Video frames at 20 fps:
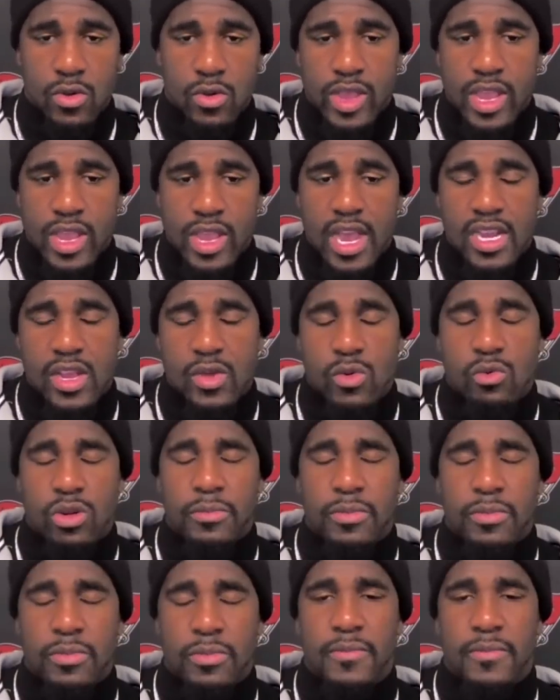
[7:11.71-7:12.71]
And we out there, we
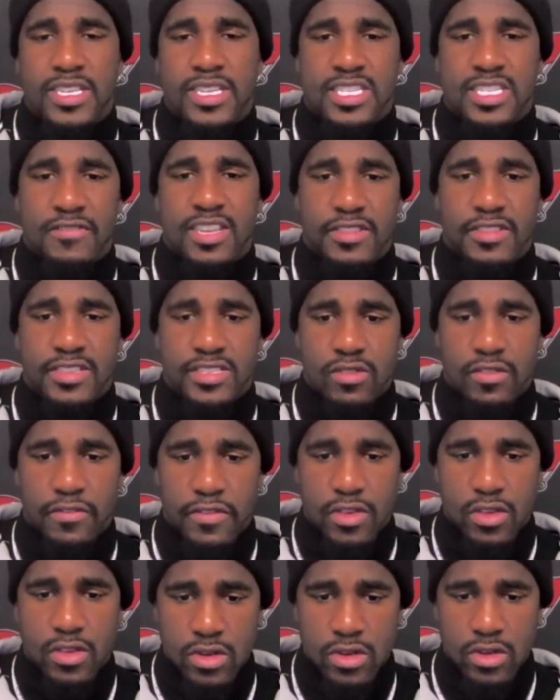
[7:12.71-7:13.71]
want to be the best defense on the
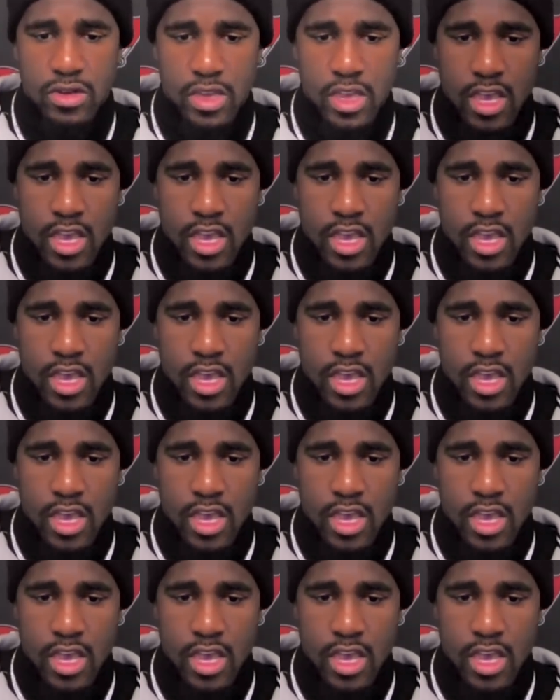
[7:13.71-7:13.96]
field.